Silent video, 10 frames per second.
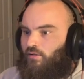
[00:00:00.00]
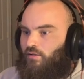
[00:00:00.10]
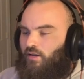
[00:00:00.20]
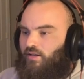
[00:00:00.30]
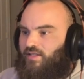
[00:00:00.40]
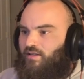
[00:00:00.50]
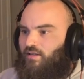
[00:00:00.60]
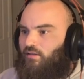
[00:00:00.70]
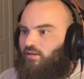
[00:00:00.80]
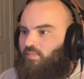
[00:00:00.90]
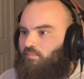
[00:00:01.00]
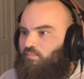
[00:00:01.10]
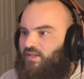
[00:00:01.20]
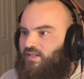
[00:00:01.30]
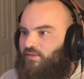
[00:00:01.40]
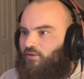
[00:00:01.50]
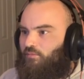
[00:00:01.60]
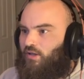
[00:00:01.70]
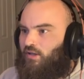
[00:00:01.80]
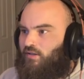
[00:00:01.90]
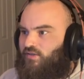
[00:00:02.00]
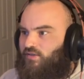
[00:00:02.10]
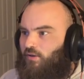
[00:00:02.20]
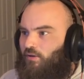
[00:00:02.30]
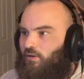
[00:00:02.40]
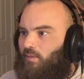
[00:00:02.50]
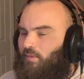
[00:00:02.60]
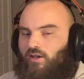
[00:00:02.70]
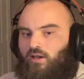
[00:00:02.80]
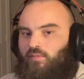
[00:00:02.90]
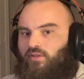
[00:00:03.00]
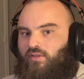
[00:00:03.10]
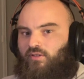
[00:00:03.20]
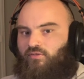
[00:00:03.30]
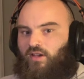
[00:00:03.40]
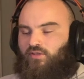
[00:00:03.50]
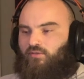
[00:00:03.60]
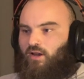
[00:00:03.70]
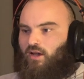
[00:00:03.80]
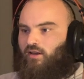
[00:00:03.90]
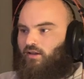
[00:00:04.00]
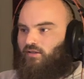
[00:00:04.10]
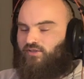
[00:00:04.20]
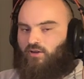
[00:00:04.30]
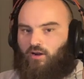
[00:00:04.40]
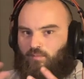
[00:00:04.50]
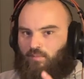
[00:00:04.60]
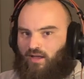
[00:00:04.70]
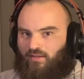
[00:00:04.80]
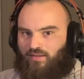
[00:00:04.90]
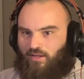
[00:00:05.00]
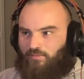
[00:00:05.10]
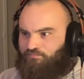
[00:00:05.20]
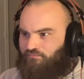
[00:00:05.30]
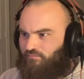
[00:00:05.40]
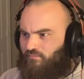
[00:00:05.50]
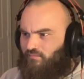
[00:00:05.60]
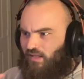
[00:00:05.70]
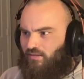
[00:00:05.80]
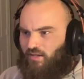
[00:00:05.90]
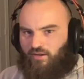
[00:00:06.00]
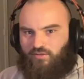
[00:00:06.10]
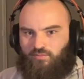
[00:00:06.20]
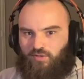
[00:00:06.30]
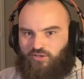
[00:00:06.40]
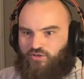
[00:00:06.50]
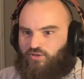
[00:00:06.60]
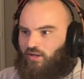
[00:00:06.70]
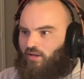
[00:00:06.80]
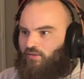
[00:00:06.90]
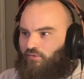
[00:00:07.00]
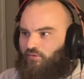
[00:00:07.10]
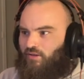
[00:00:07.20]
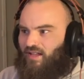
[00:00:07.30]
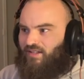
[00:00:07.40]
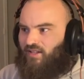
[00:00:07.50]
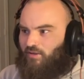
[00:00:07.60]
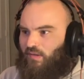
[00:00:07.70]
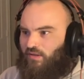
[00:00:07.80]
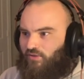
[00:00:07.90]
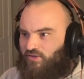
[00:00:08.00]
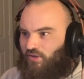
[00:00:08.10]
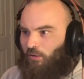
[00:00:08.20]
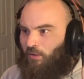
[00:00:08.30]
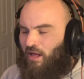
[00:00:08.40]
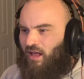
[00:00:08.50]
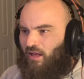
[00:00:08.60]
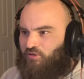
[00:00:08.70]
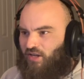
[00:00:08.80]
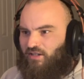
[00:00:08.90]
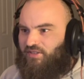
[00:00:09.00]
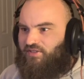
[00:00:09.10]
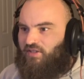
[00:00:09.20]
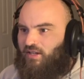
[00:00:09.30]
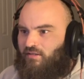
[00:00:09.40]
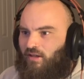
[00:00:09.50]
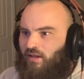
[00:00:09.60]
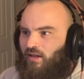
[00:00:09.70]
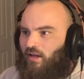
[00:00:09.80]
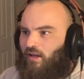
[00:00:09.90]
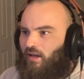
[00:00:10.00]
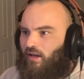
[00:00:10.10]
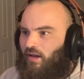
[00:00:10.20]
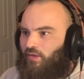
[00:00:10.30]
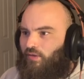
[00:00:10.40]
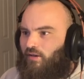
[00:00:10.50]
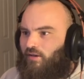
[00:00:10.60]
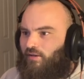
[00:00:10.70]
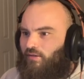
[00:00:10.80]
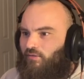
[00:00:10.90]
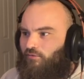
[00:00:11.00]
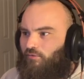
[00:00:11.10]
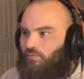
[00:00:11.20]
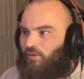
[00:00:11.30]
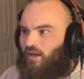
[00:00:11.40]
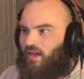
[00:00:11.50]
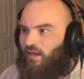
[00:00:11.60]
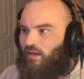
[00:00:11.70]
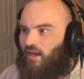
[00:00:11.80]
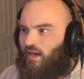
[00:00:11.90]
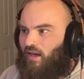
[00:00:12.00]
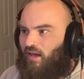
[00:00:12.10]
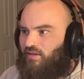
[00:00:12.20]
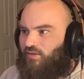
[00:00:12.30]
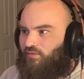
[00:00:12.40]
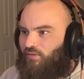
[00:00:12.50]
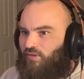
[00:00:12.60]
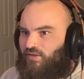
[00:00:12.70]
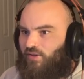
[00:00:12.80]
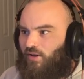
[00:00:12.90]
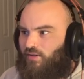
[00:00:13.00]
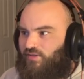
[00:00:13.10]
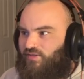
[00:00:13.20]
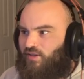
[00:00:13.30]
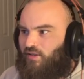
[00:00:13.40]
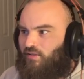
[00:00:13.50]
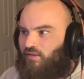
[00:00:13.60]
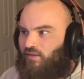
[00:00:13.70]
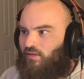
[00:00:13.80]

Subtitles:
And it's getting a little bit busy for me, so I might come into the effects rack. And sorry, I'm not talking too much for the last minute or so. I'm just kind of listening. I think for so for this aux send,